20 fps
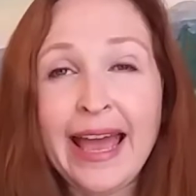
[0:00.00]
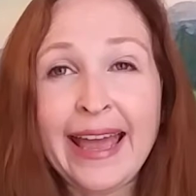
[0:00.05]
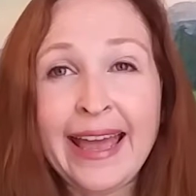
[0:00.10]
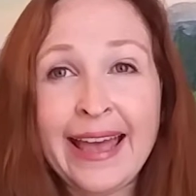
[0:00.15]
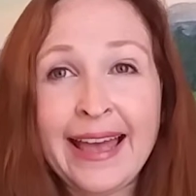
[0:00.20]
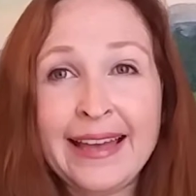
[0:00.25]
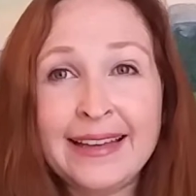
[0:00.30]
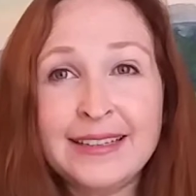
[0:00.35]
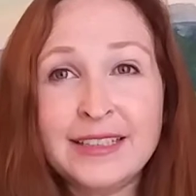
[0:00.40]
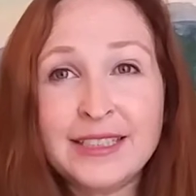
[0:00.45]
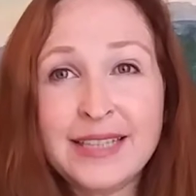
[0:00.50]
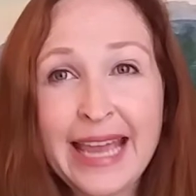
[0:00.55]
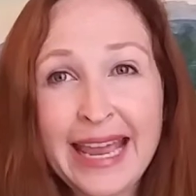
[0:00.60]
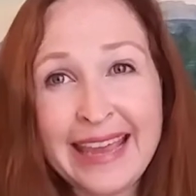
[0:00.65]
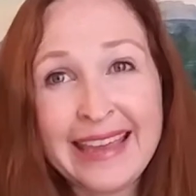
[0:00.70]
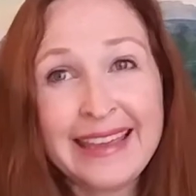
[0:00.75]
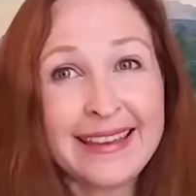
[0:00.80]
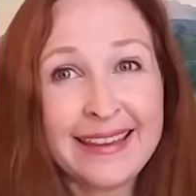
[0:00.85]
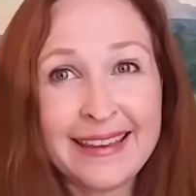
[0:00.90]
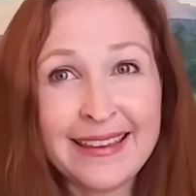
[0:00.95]
and
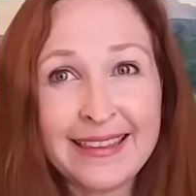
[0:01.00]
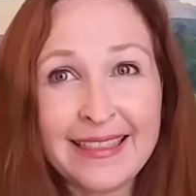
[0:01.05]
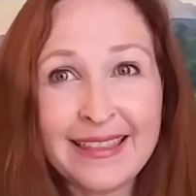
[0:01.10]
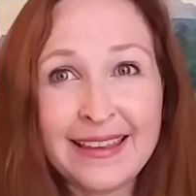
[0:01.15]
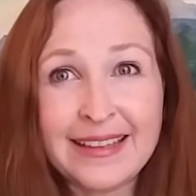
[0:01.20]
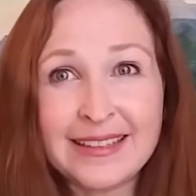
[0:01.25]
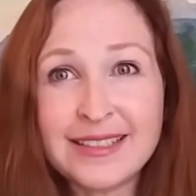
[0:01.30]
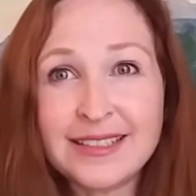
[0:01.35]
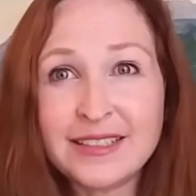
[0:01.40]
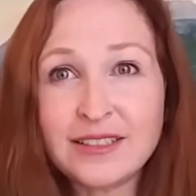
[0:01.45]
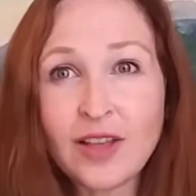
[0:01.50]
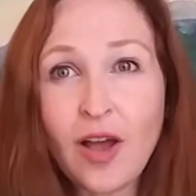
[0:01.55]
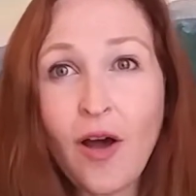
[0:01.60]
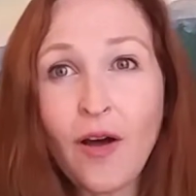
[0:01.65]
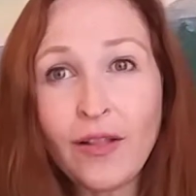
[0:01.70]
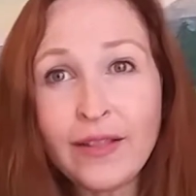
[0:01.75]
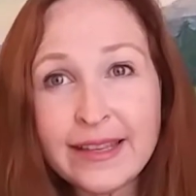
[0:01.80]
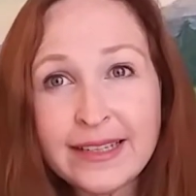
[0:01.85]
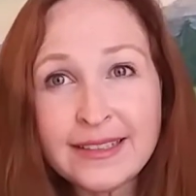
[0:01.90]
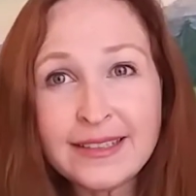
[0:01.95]
taking these
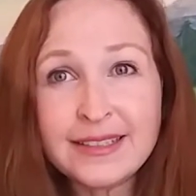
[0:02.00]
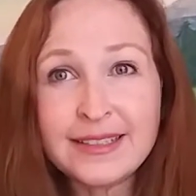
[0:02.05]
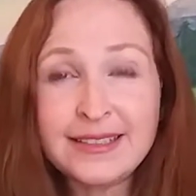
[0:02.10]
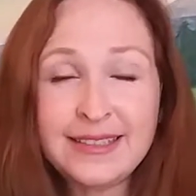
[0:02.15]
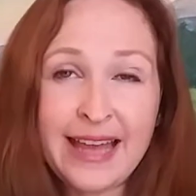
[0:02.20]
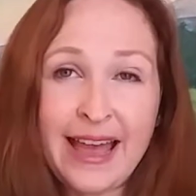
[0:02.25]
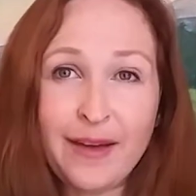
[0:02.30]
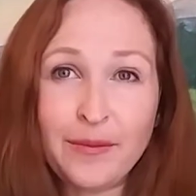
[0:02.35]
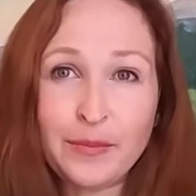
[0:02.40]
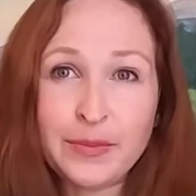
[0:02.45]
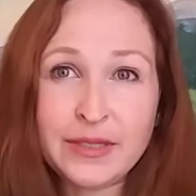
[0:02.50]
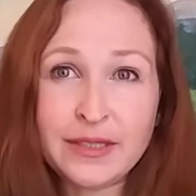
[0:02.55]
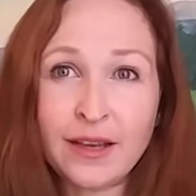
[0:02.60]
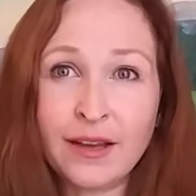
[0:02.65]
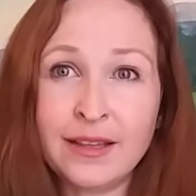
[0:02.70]
solid steps